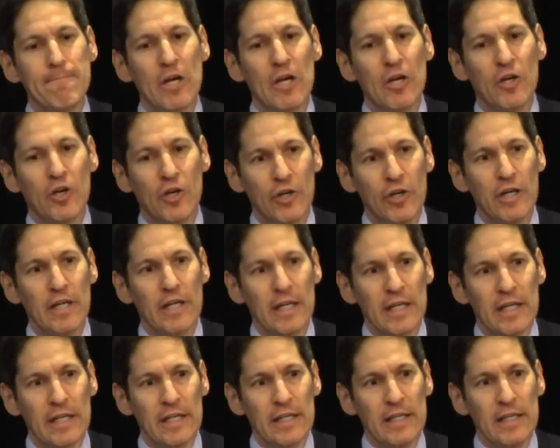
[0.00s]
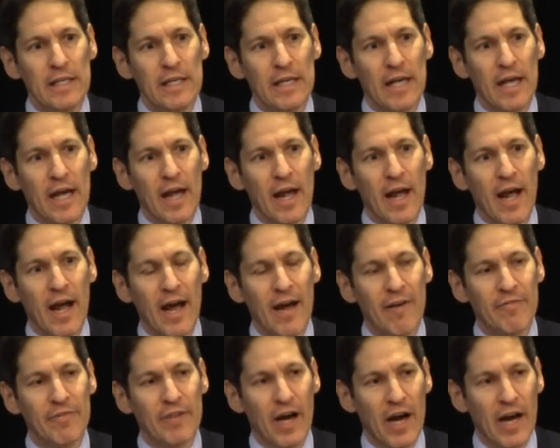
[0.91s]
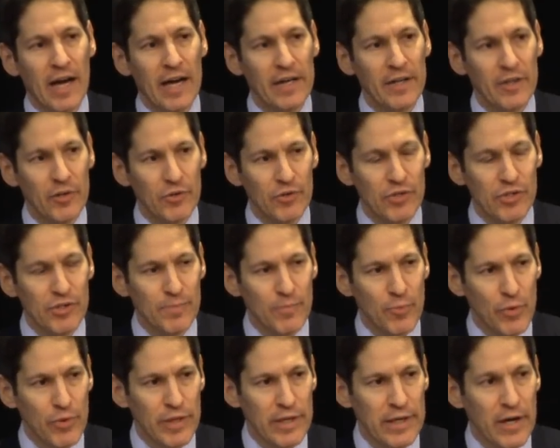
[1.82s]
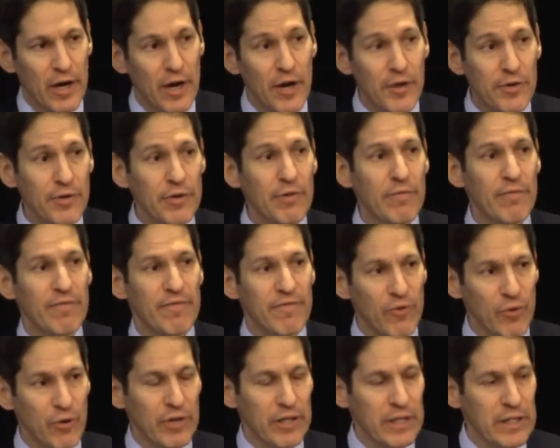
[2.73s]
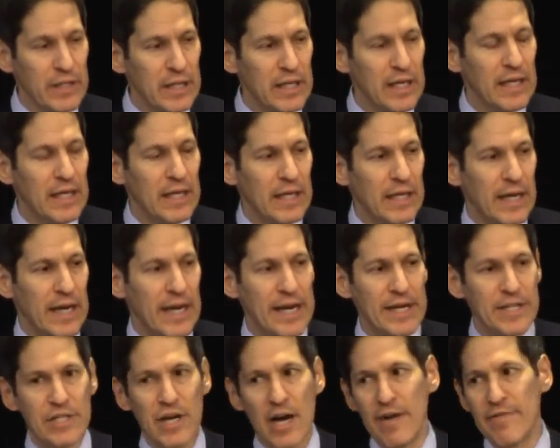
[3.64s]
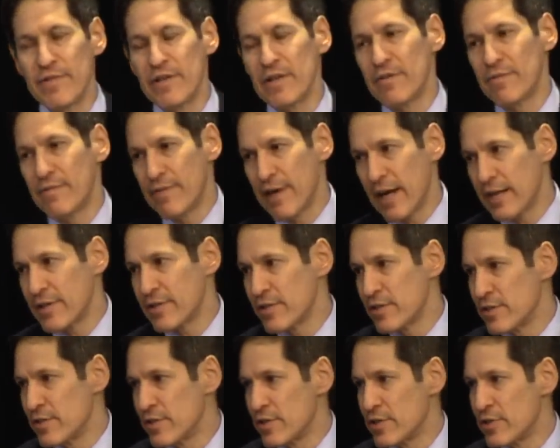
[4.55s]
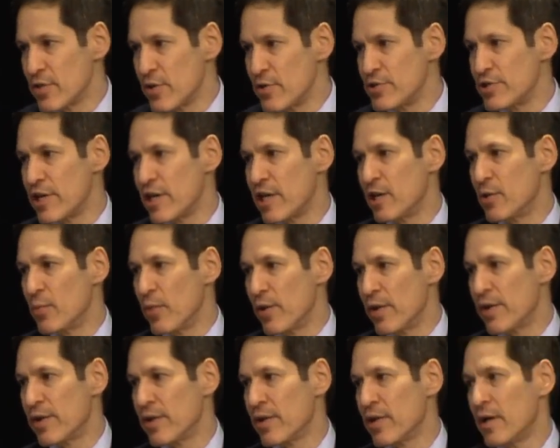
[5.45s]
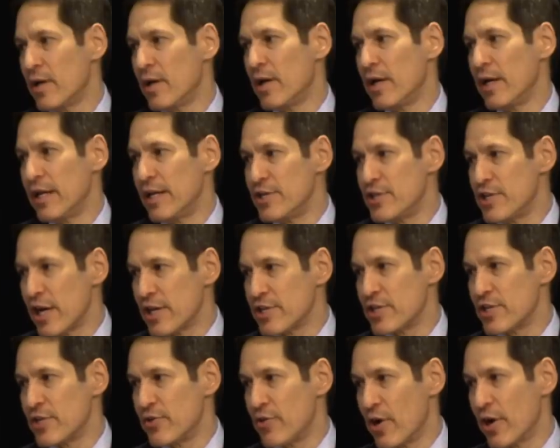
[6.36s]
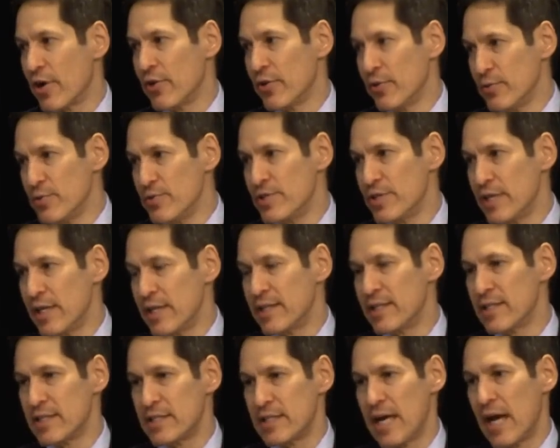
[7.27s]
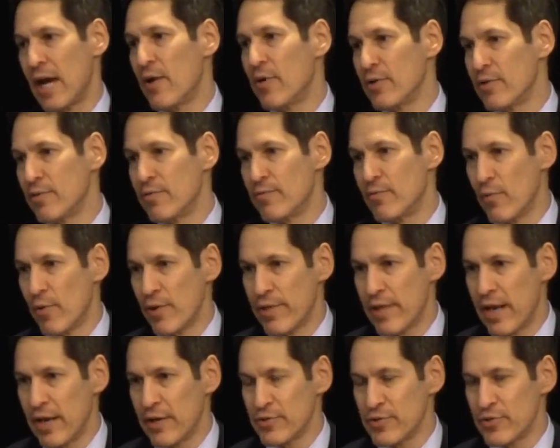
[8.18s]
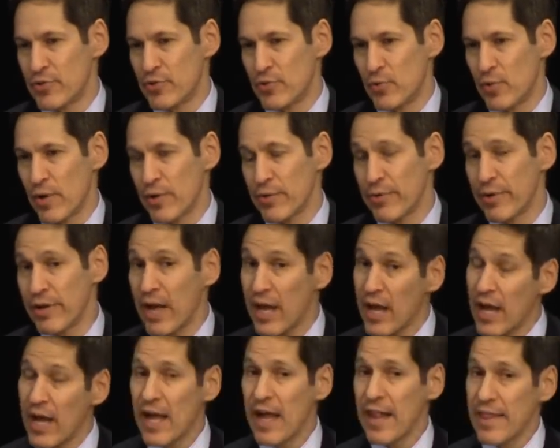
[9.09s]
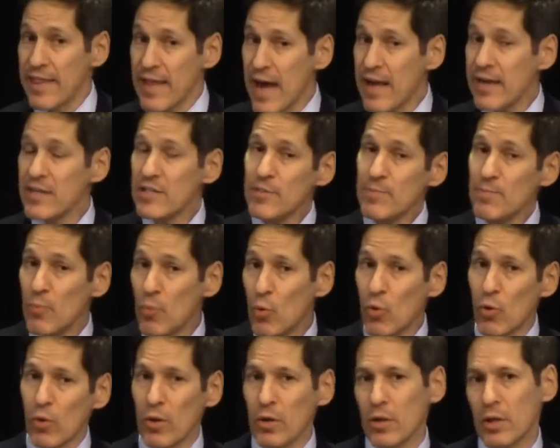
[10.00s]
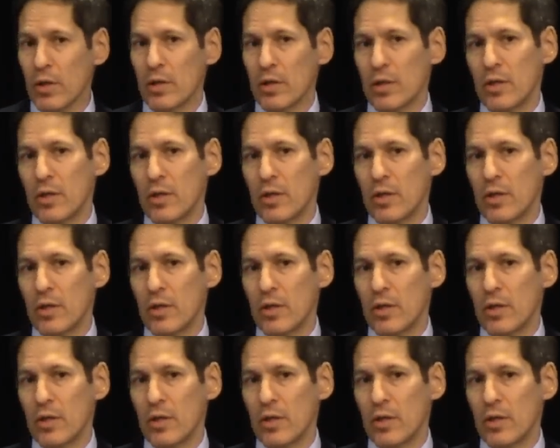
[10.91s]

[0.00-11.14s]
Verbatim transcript: currently have diagnosed more than 140 HIV infections associated with injection drug use in this town of 4,200. That is more